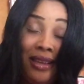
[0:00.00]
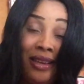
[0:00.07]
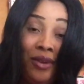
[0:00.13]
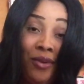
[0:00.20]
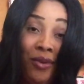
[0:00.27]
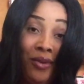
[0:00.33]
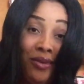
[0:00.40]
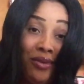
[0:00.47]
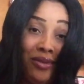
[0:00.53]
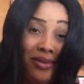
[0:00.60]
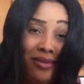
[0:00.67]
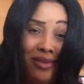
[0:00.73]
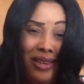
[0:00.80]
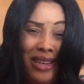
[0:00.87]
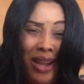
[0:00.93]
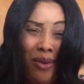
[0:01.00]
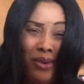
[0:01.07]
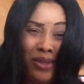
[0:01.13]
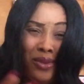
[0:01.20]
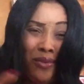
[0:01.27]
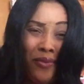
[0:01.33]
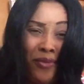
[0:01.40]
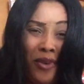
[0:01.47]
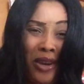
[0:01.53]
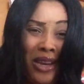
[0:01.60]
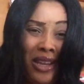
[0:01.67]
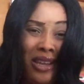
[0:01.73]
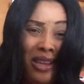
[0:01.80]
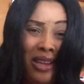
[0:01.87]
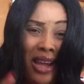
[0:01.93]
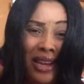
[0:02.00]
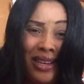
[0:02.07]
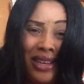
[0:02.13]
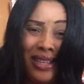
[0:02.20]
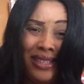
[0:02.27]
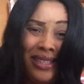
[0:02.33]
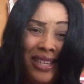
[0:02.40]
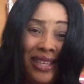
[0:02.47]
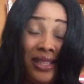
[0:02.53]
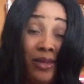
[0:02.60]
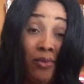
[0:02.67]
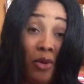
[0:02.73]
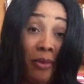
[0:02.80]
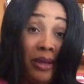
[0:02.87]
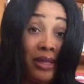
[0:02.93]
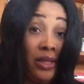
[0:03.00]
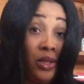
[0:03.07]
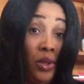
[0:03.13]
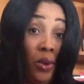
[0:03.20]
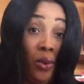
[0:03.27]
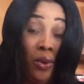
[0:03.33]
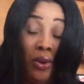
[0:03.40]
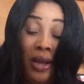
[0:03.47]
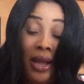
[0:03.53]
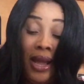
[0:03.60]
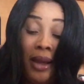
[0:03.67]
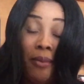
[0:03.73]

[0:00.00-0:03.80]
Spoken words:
you know, there was some funny and intense moments though.